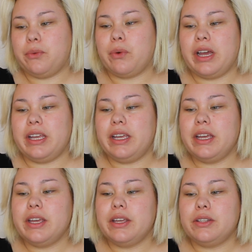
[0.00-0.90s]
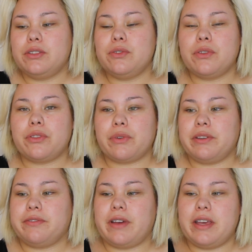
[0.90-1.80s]

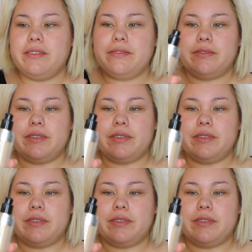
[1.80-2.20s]
Y235.